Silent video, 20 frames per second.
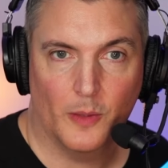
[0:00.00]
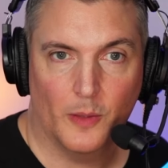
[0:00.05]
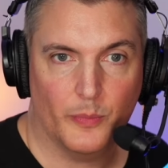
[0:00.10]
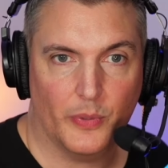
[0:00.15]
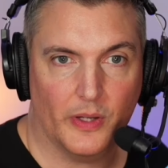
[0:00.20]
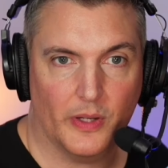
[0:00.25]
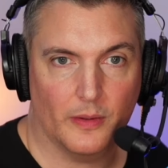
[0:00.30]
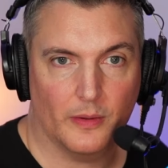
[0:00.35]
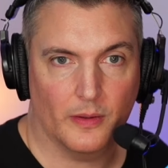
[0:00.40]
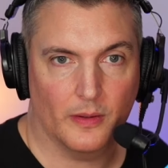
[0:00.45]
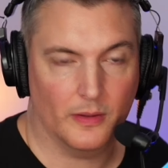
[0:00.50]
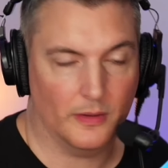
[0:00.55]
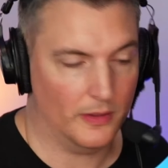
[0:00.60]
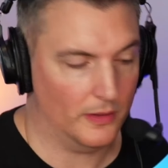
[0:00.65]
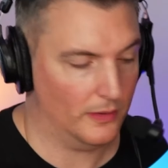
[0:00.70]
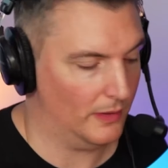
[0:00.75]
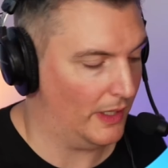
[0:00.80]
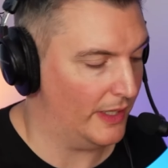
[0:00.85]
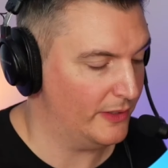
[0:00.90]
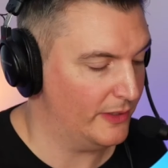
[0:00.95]
But
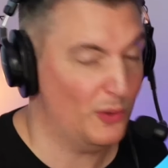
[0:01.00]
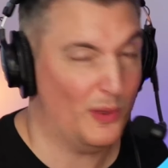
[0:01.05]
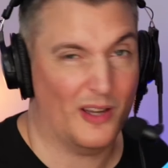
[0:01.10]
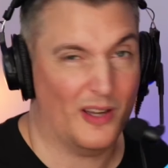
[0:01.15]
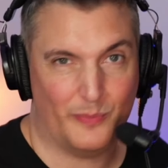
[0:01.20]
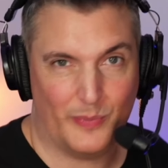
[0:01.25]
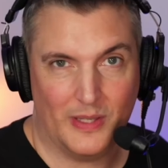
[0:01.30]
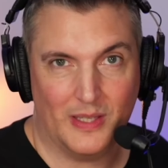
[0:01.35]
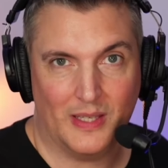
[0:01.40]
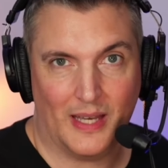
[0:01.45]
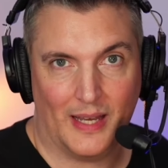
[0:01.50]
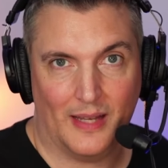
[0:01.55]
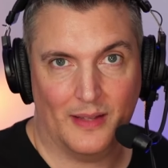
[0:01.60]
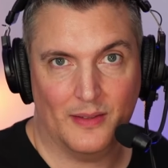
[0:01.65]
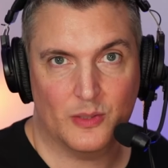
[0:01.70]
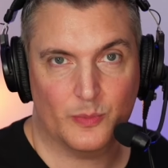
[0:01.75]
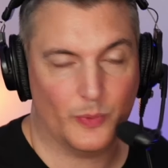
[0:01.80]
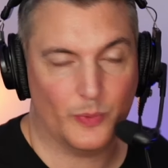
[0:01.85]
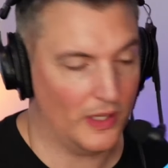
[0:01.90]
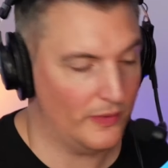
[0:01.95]
I do have big
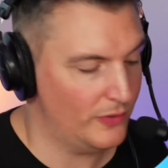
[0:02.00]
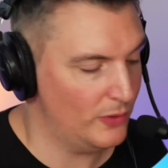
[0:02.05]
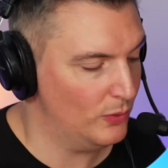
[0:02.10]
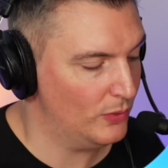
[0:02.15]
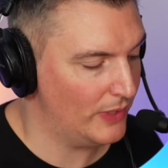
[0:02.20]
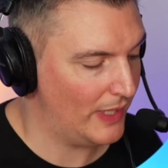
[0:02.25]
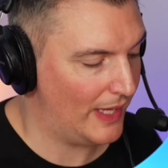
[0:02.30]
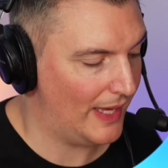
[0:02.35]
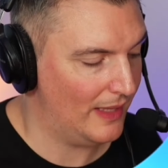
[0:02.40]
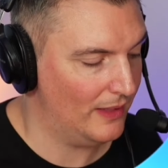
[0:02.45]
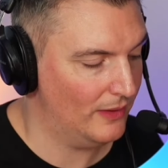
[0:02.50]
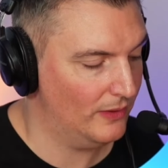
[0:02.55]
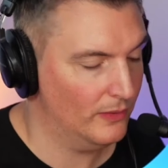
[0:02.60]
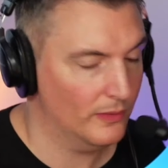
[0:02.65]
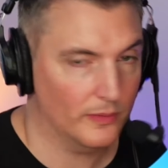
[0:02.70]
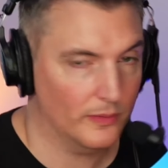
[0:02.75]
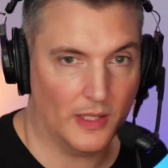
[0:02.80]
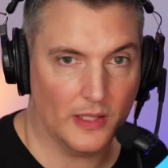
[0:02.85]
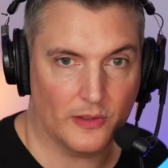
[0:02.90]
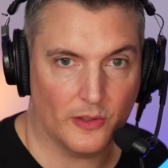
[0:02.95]
hands, but if you can
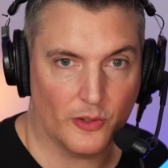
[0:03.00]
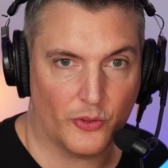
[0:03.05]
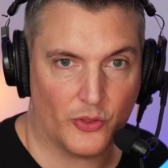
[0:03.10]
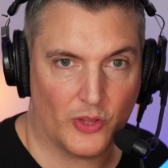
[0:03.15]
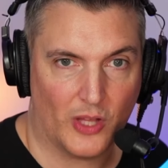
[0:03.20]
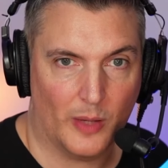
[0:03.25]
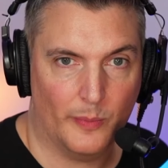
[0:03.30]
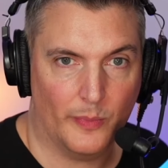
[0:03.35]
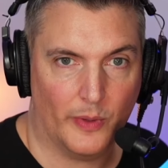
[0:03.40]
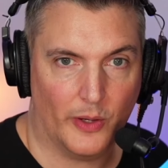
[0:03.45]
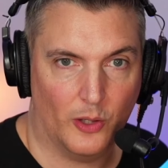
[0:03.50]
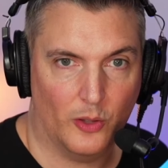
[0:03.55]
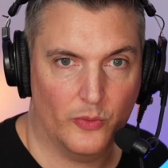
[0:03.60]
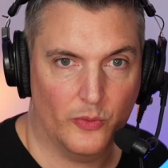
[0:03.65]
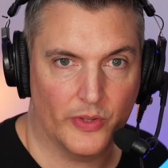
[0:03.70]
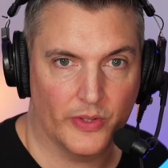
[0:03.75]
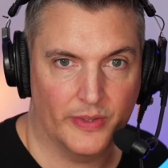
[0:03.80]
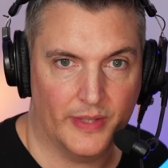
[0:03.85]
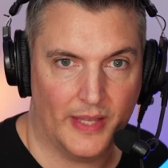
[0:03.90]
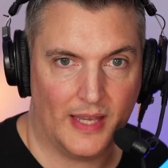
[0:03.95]
get the thumb over
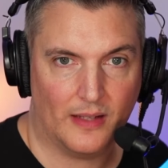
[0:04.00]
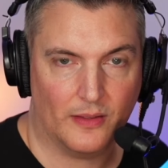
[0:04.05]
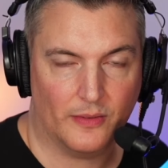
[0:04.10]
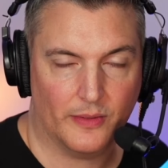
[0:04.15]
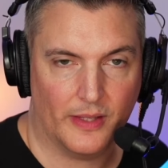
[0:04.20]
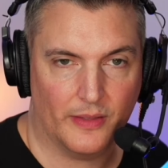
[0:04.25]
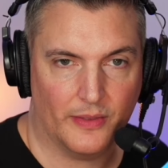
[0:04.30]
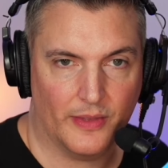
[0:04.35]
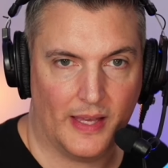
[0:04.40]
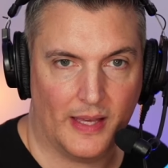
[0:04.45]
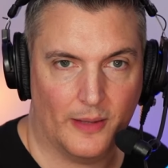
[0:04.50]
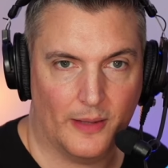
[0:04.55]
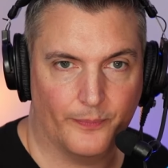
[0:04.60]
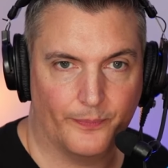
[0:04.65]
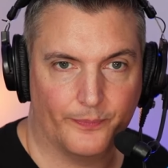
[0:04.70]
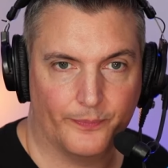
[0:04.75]
the neck like that,